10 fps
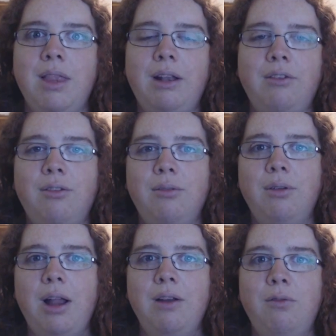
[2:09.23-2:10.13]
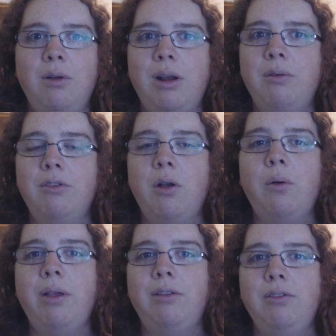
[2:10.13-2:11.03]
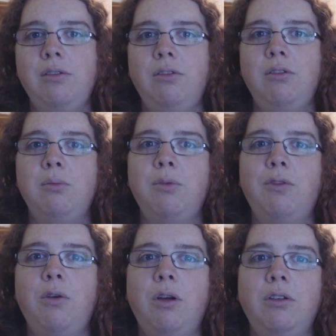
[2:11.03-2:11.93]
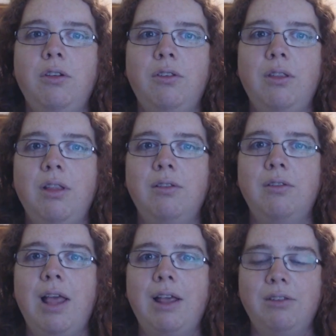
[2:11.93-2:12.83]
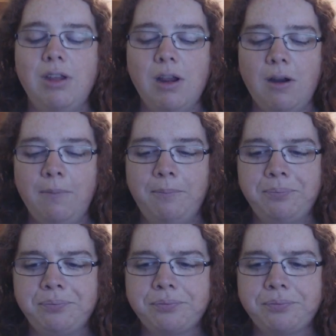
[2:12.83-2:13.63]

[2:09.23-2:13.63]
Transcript: that's kind of what I was always used to before just this last year.